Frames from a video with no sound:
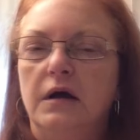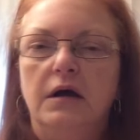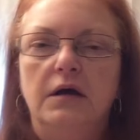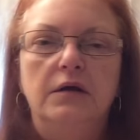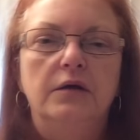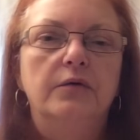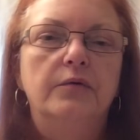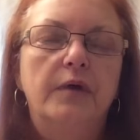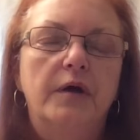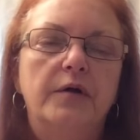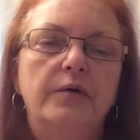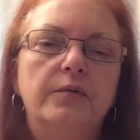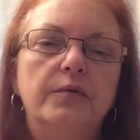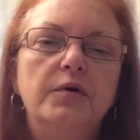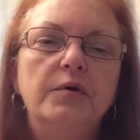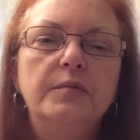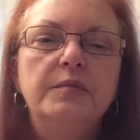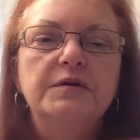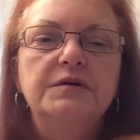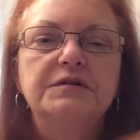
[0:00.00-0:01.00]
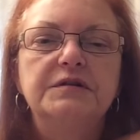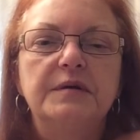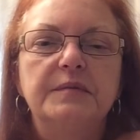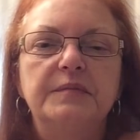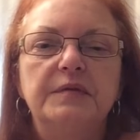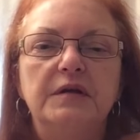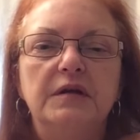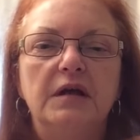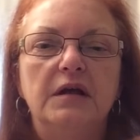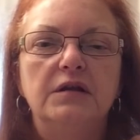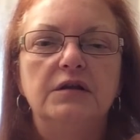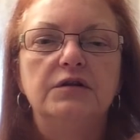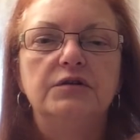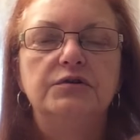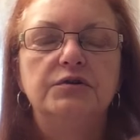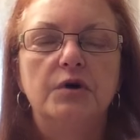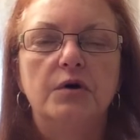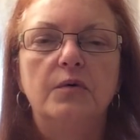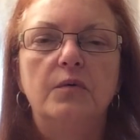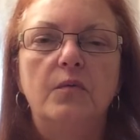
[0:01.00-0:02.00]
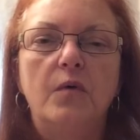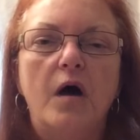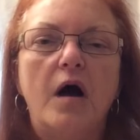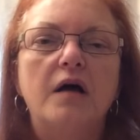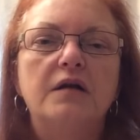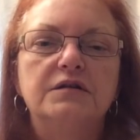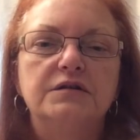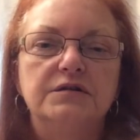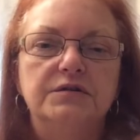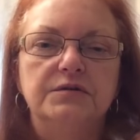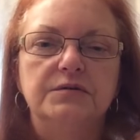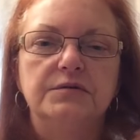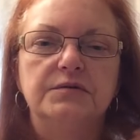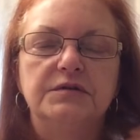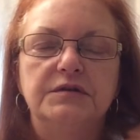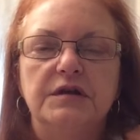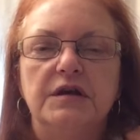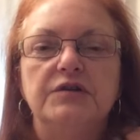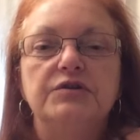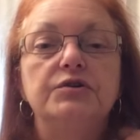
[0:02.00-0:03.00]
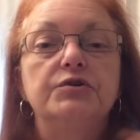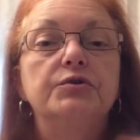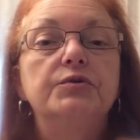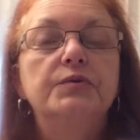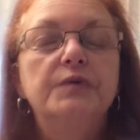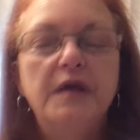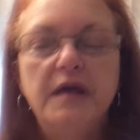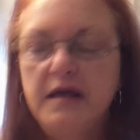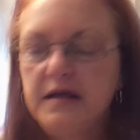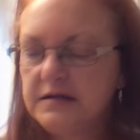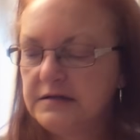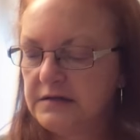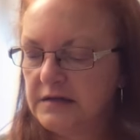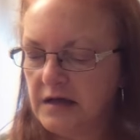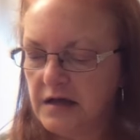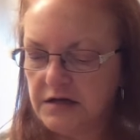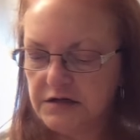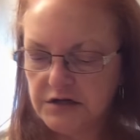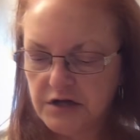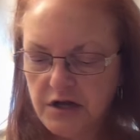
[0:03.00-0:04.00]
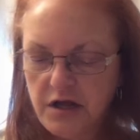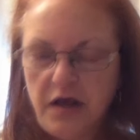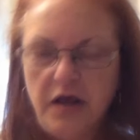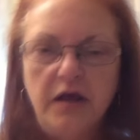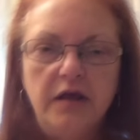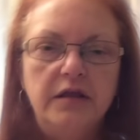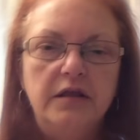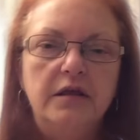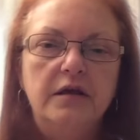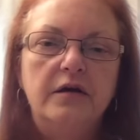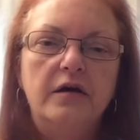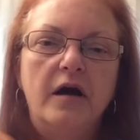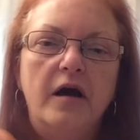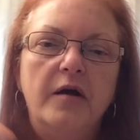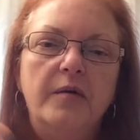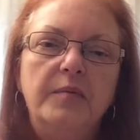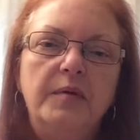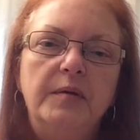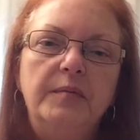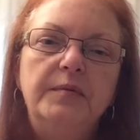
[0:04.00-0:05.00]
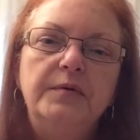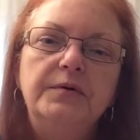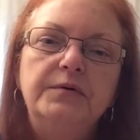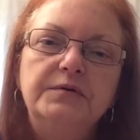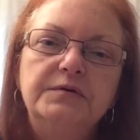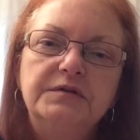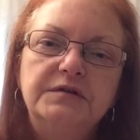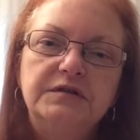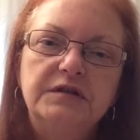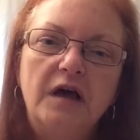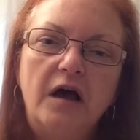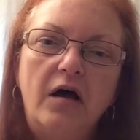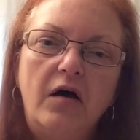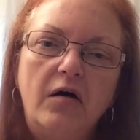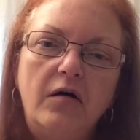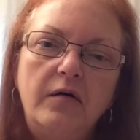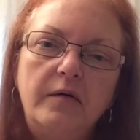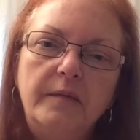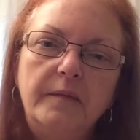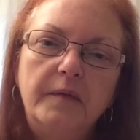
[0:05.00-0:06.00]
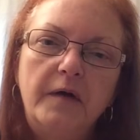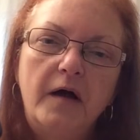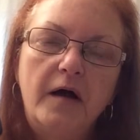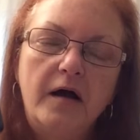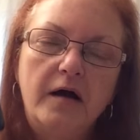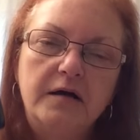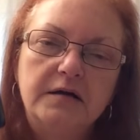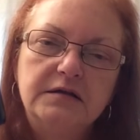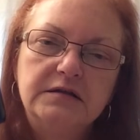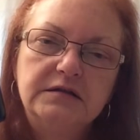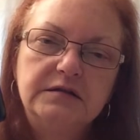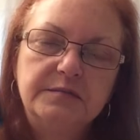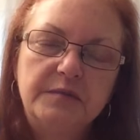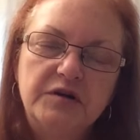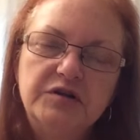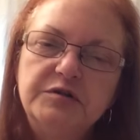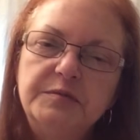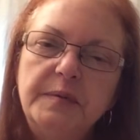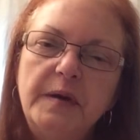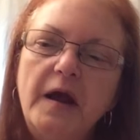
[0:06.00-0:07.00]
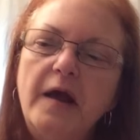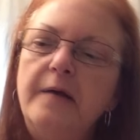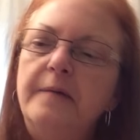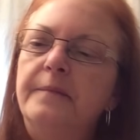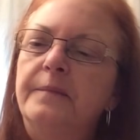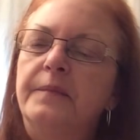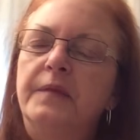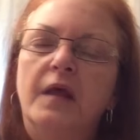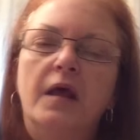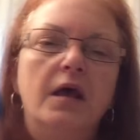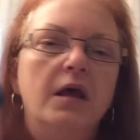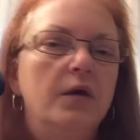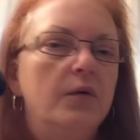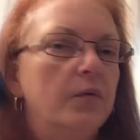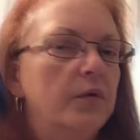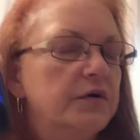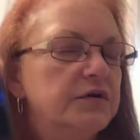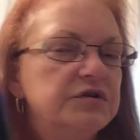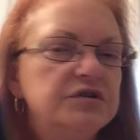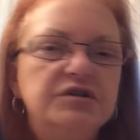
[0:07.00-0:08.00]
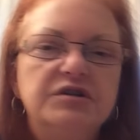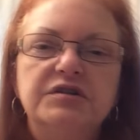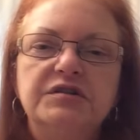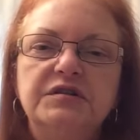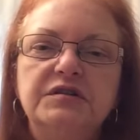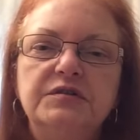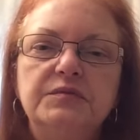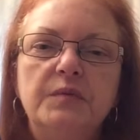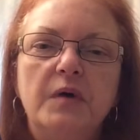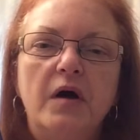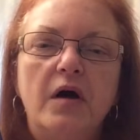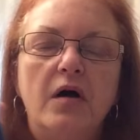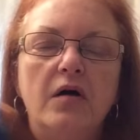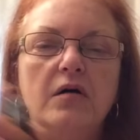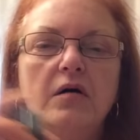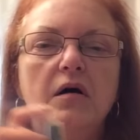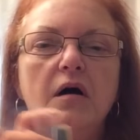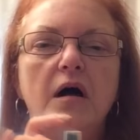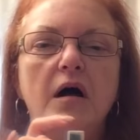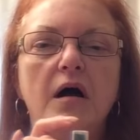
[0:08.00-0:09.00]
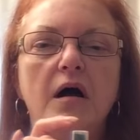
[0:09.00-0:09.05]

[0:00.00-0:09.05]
you rent a room or something and you don't want to sage, or you can't sage? There are people who sell smudge spray. Works just as well.